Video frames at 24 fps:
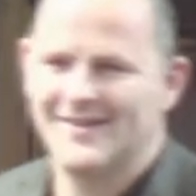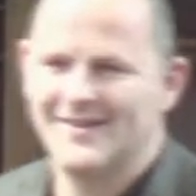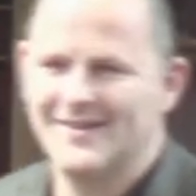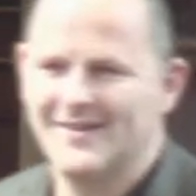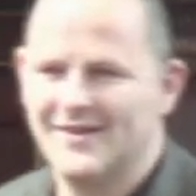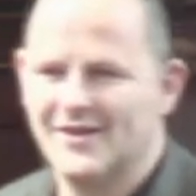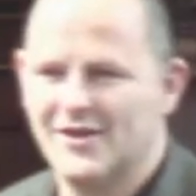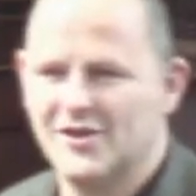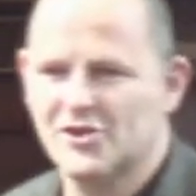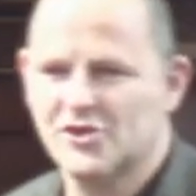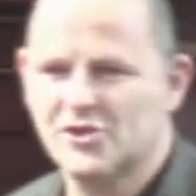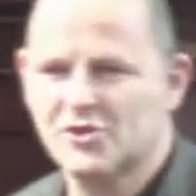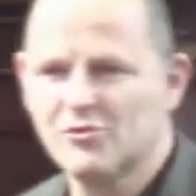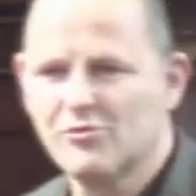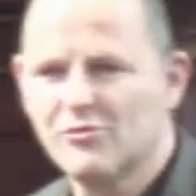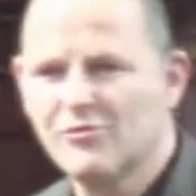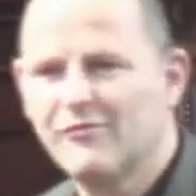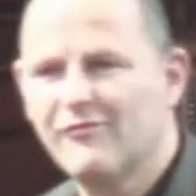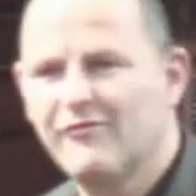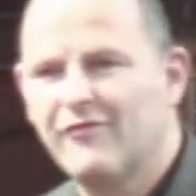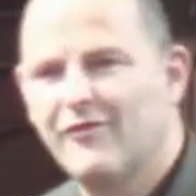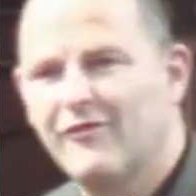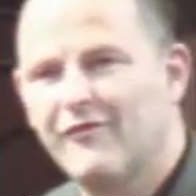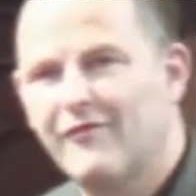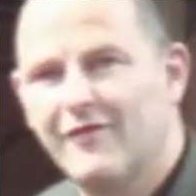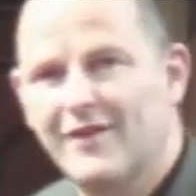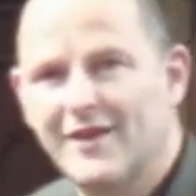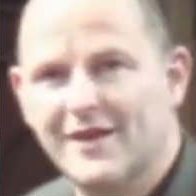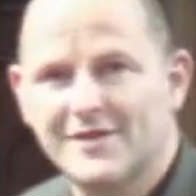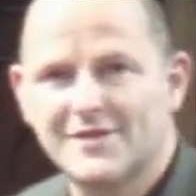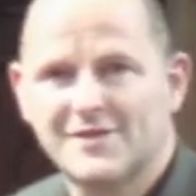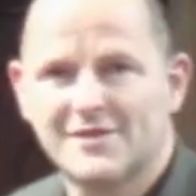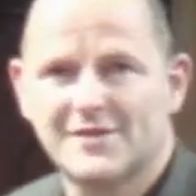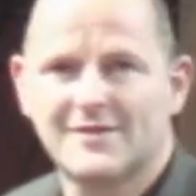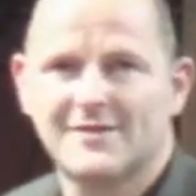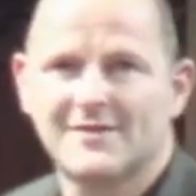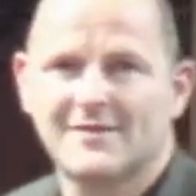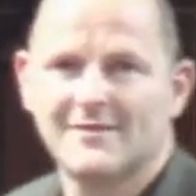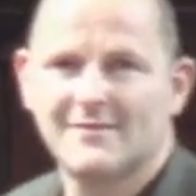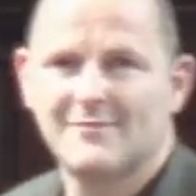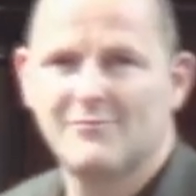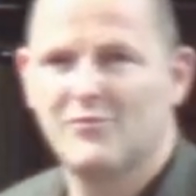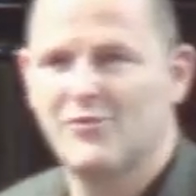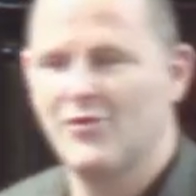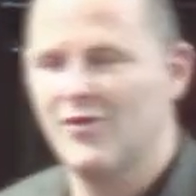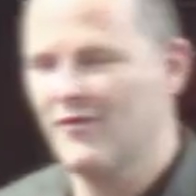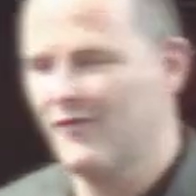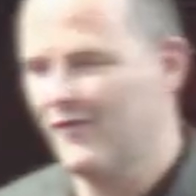that are sold for vast
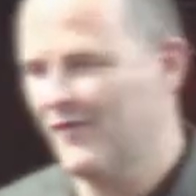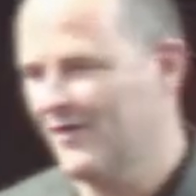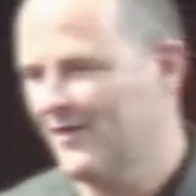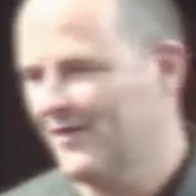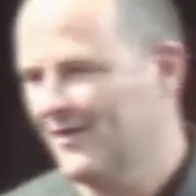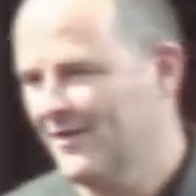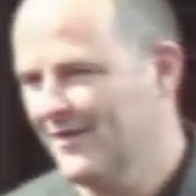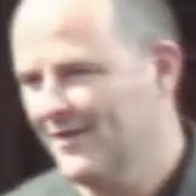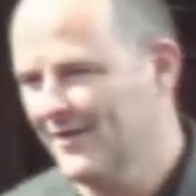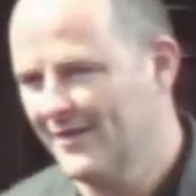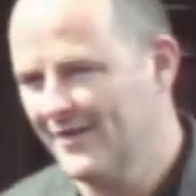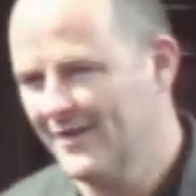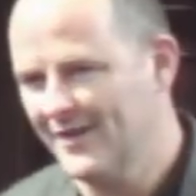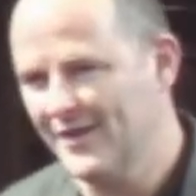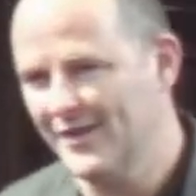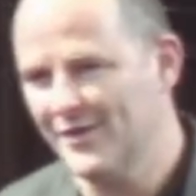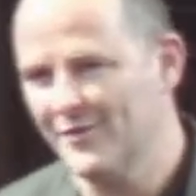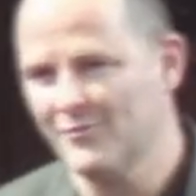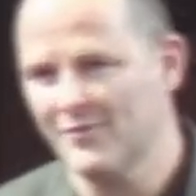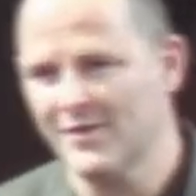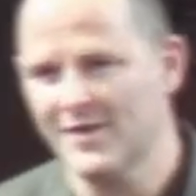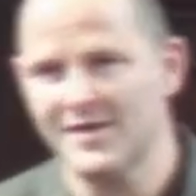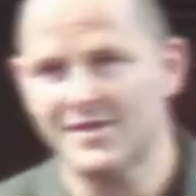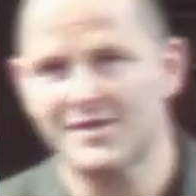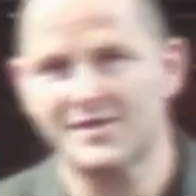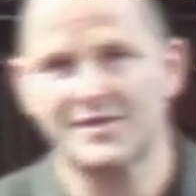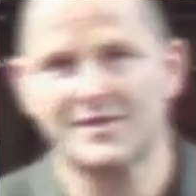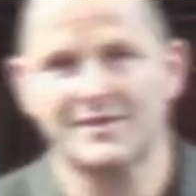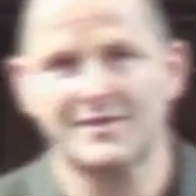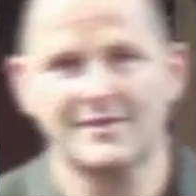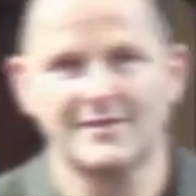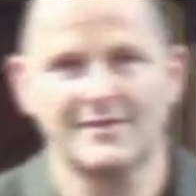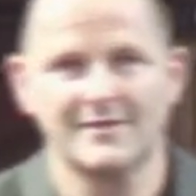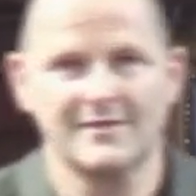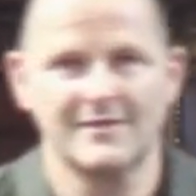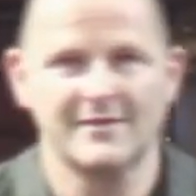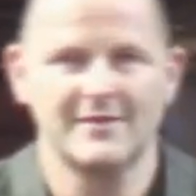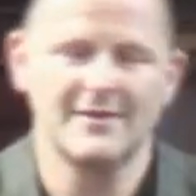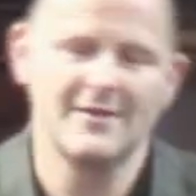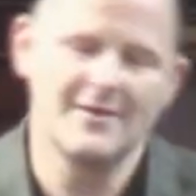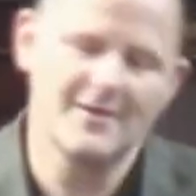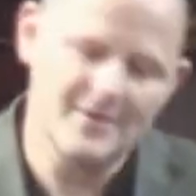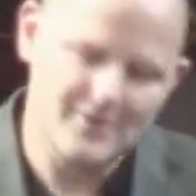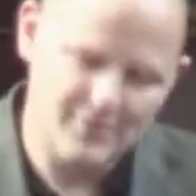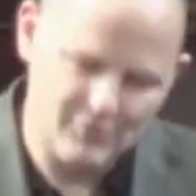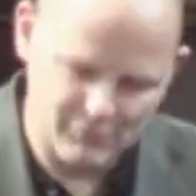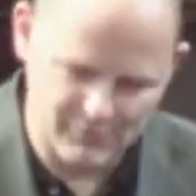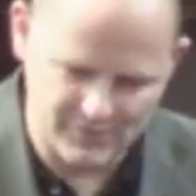profit in the West,
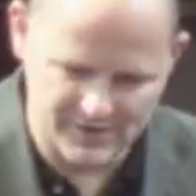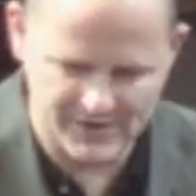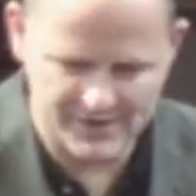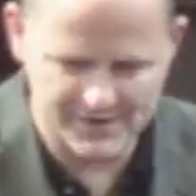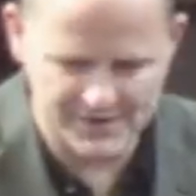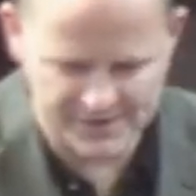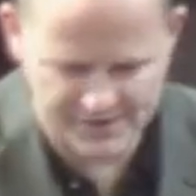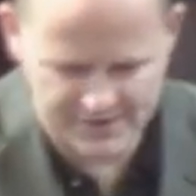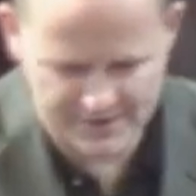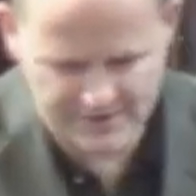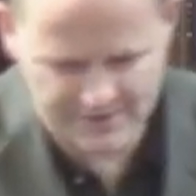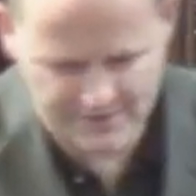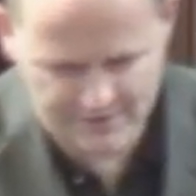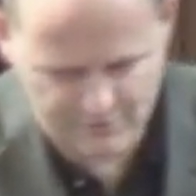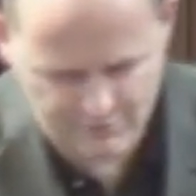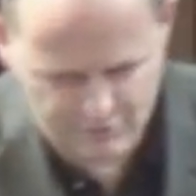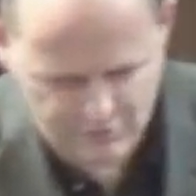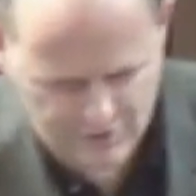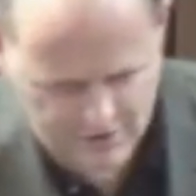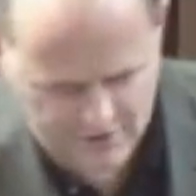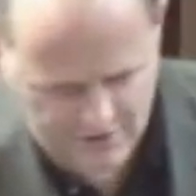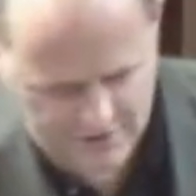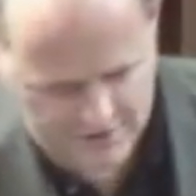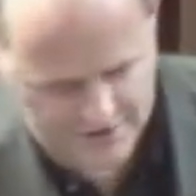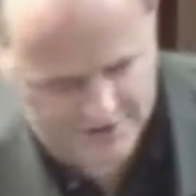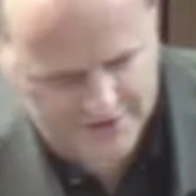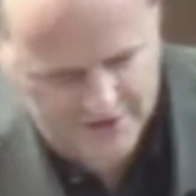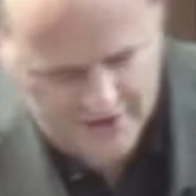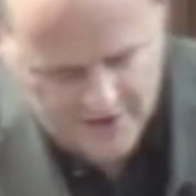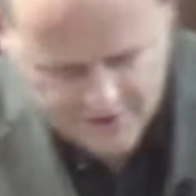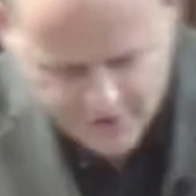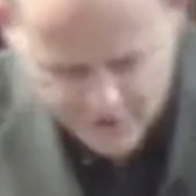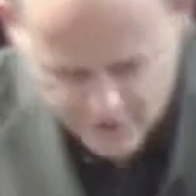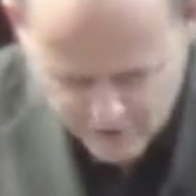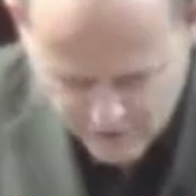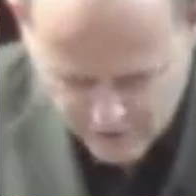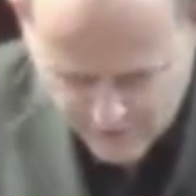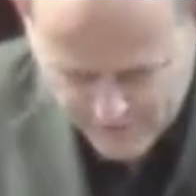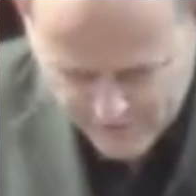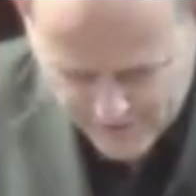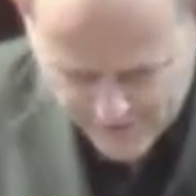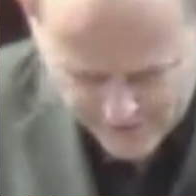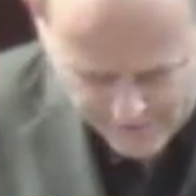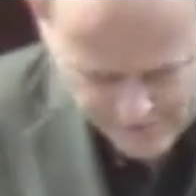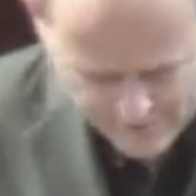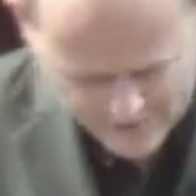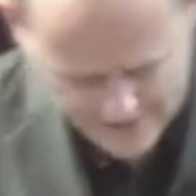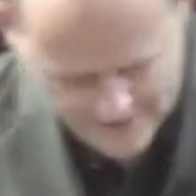whereas the workers are not
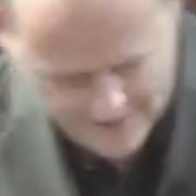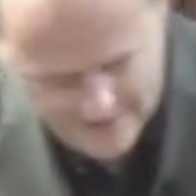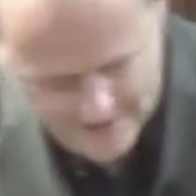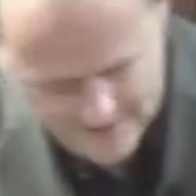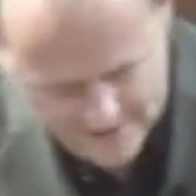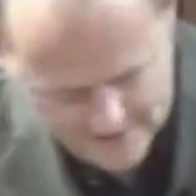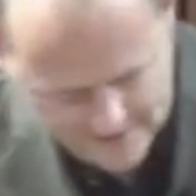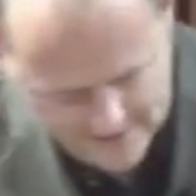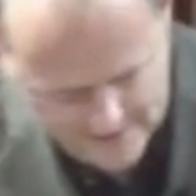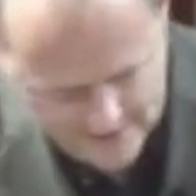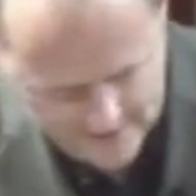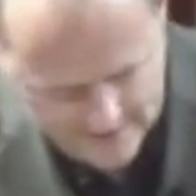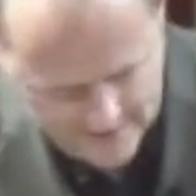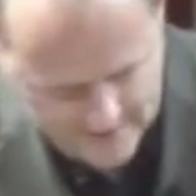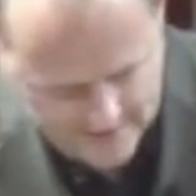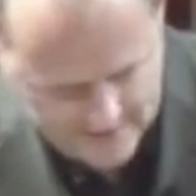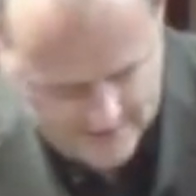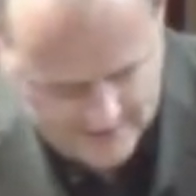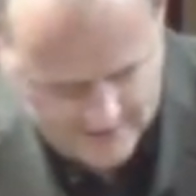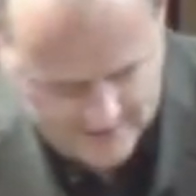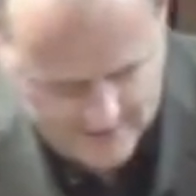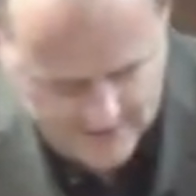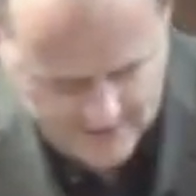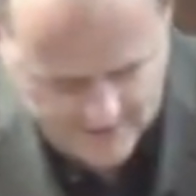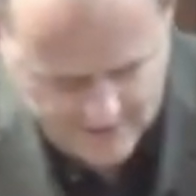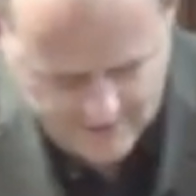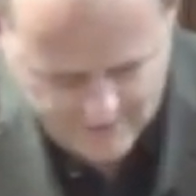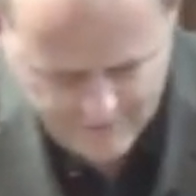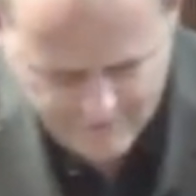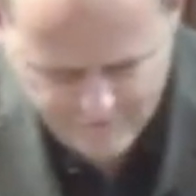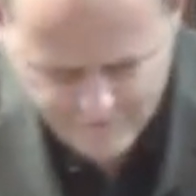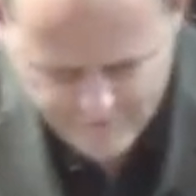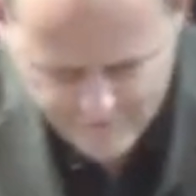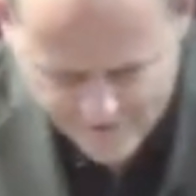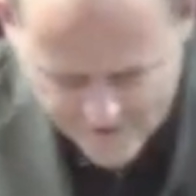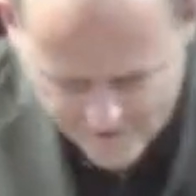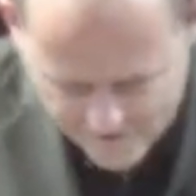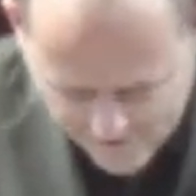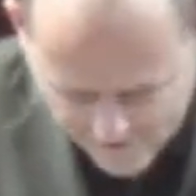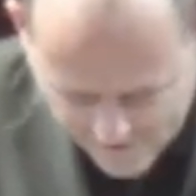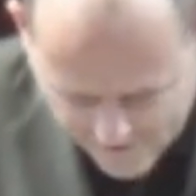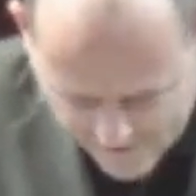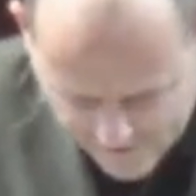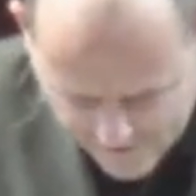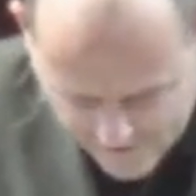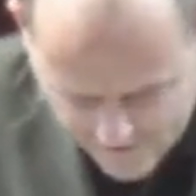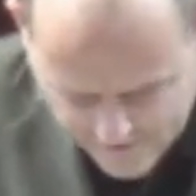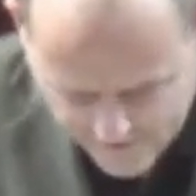being paid
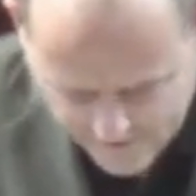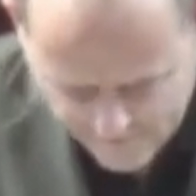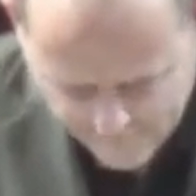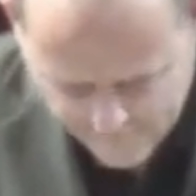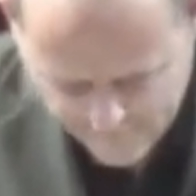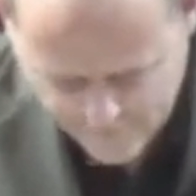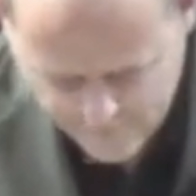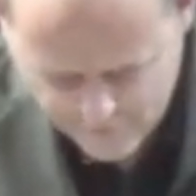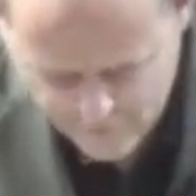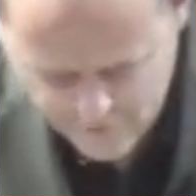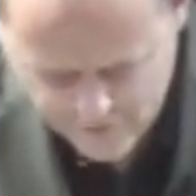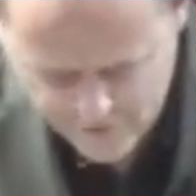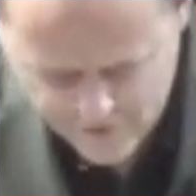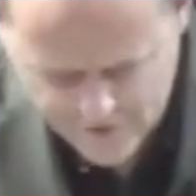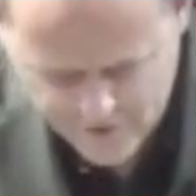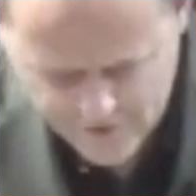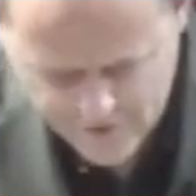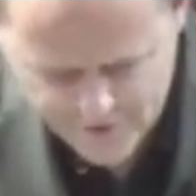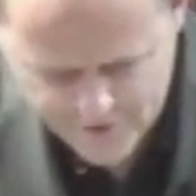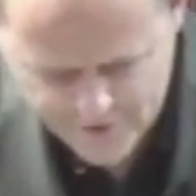fairly for what they are